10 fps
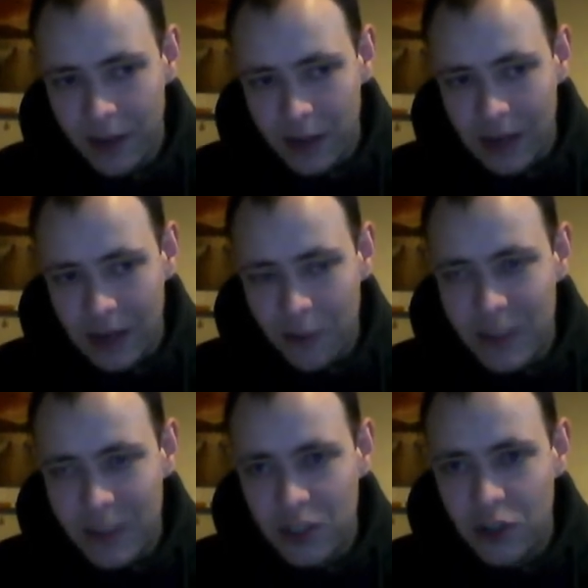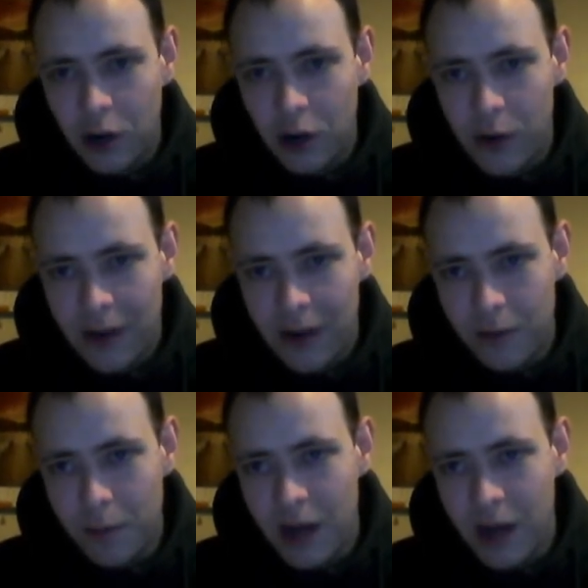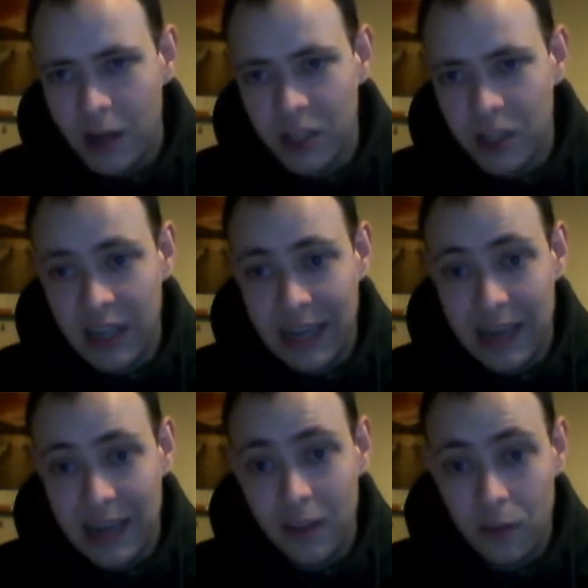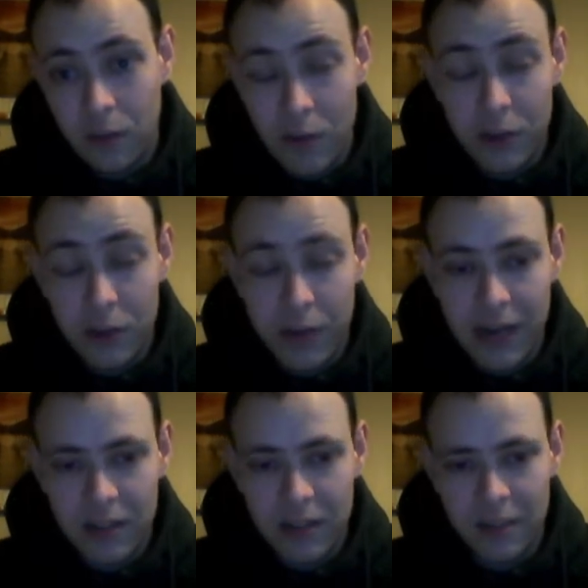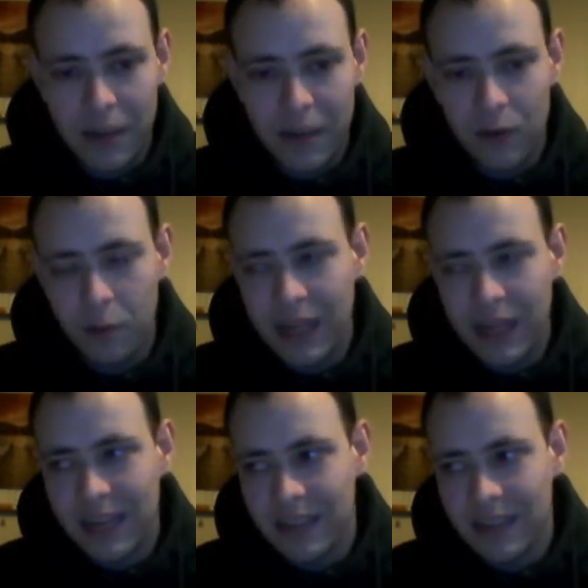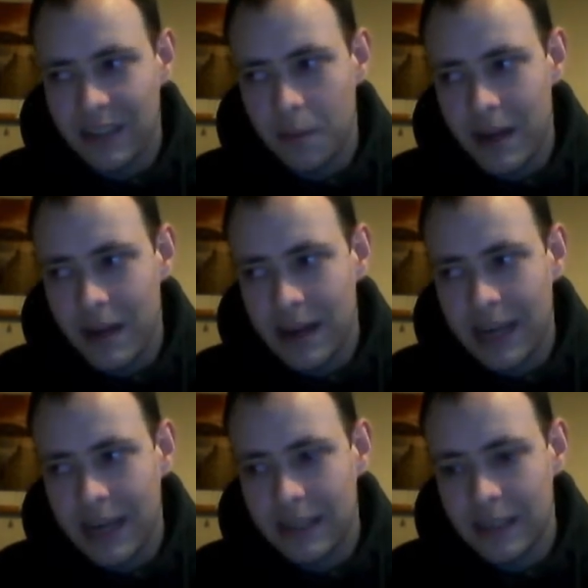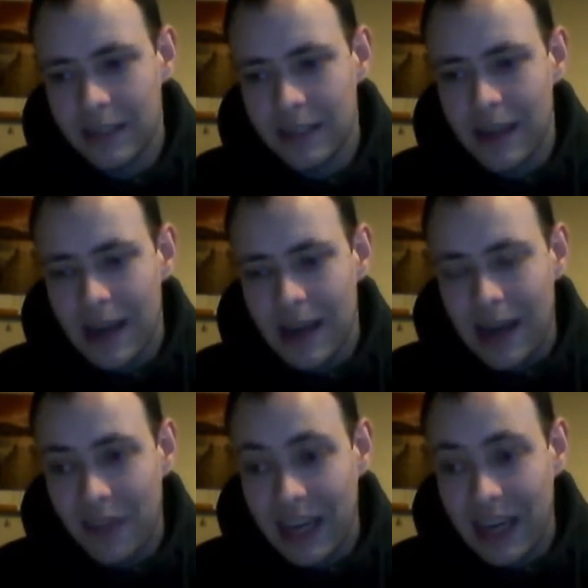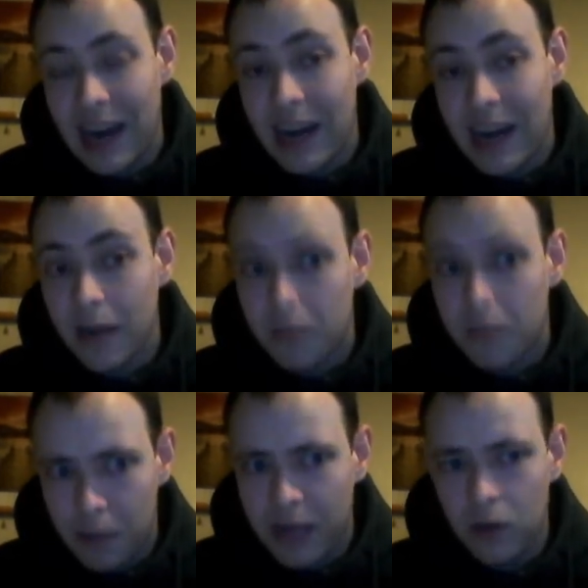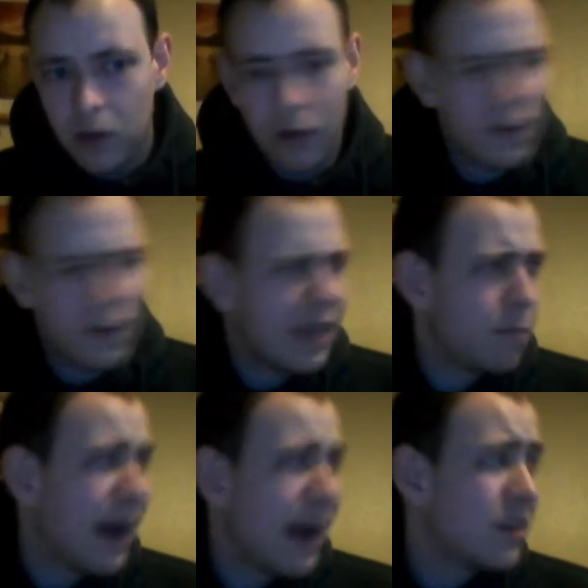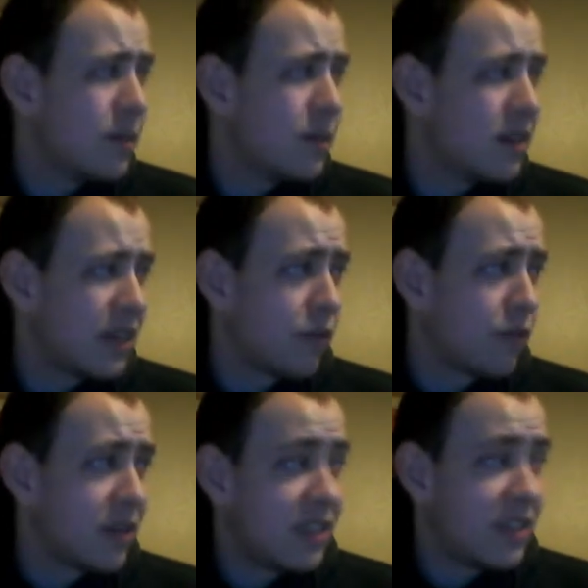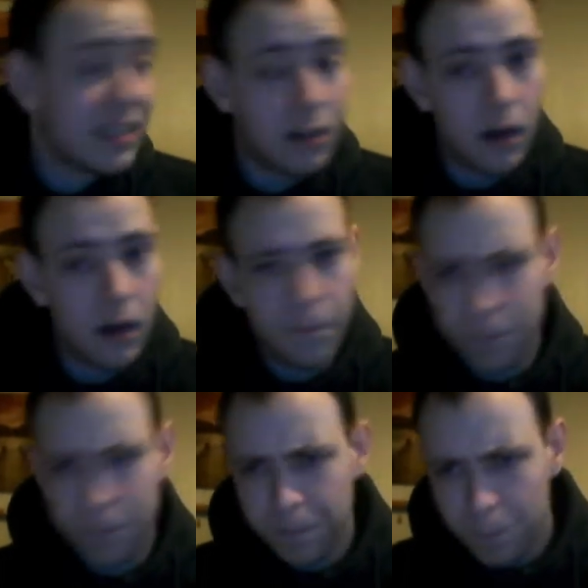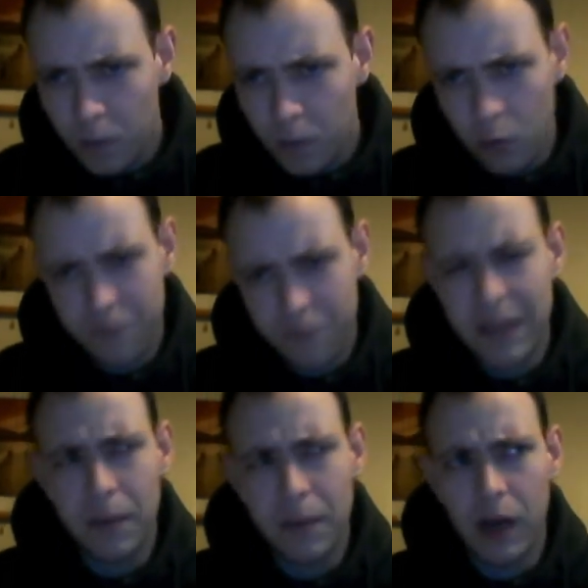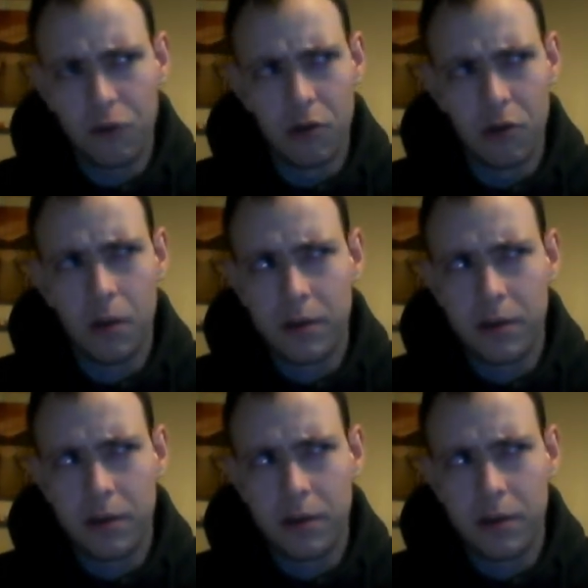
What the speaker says: And there is a story that Mert Kozolek and Red House Painters of the band were playing this in the mid-90s. And the guy, Michael, I think it might have been at San Francisco, where I think Mert grew up.